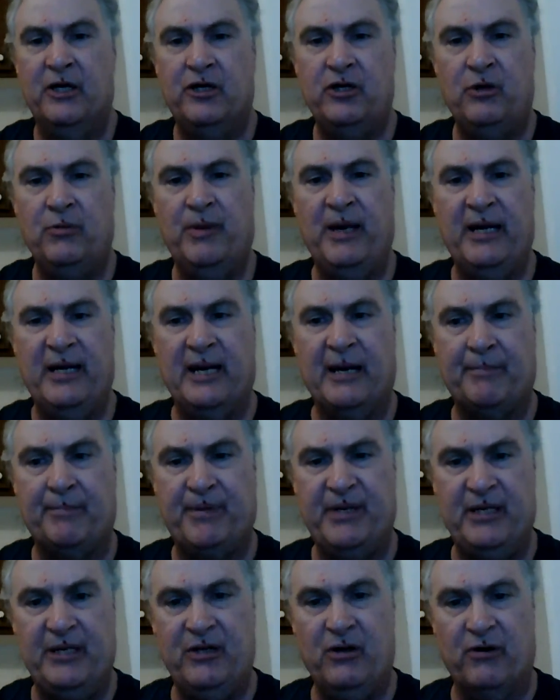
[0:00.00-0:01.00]
you may not
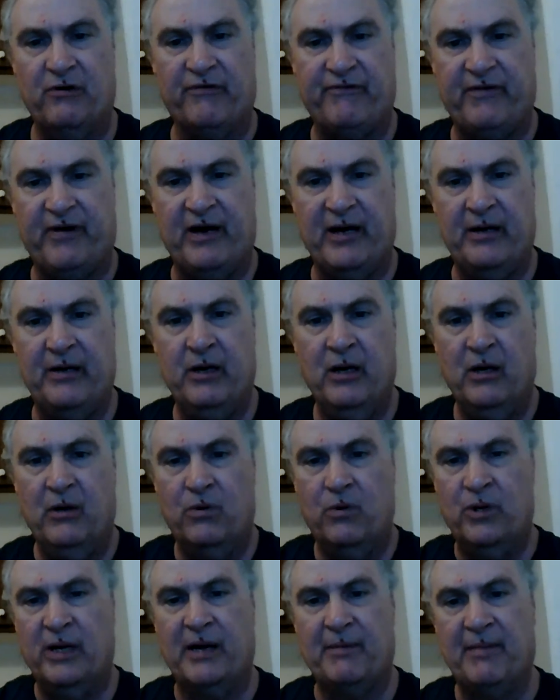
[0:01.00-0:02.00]
be notified
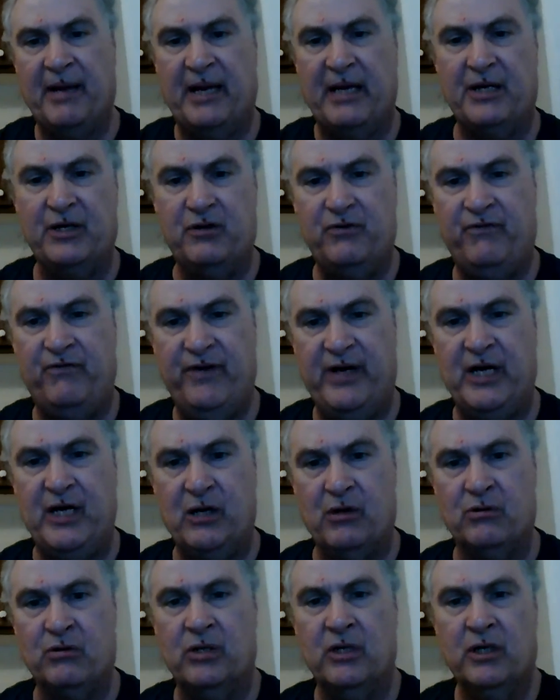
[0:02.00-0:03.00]
when I make a new
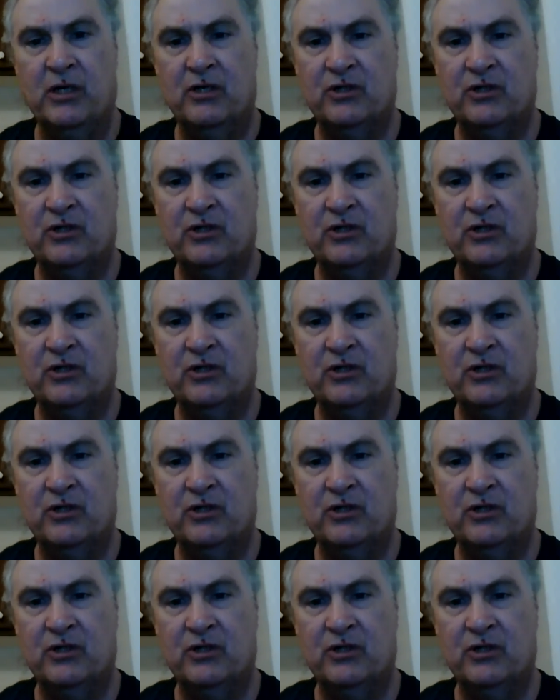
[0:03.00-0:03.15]
video.